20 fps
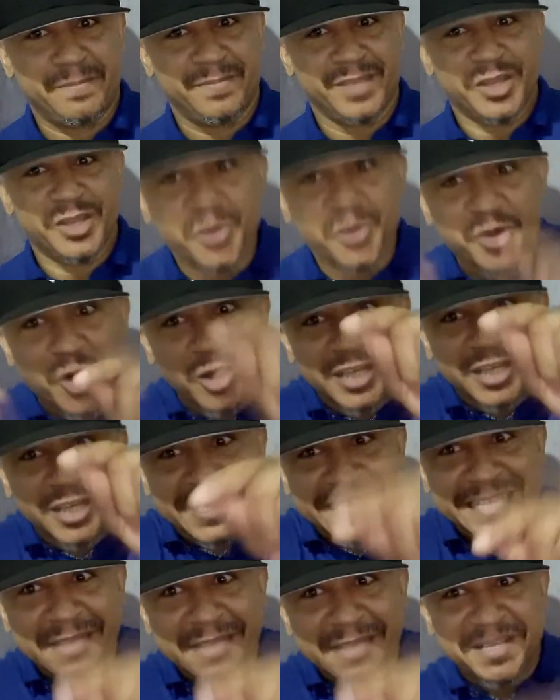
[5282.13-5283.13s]
the
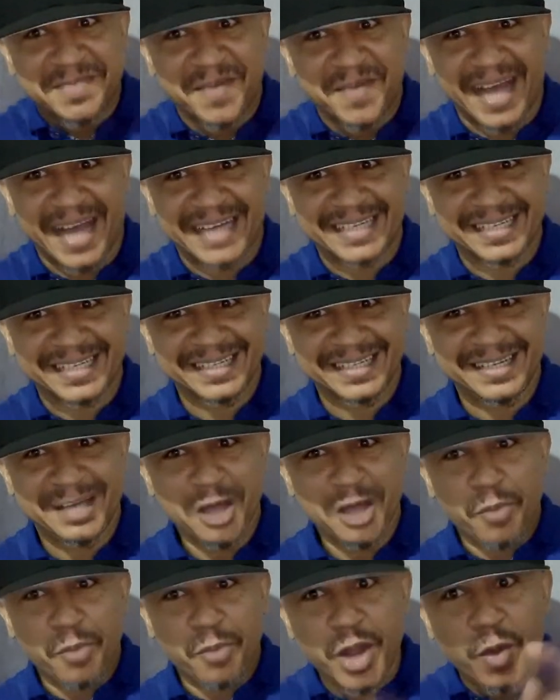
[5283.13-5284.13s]
system is bad,
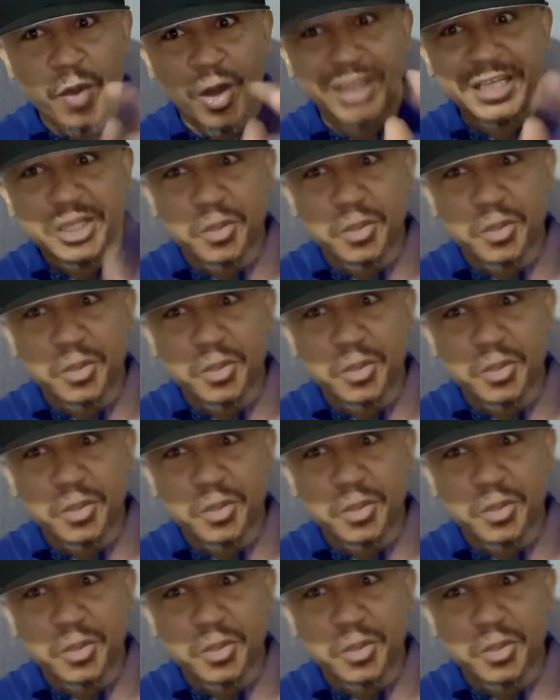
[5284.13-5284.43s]
but you want it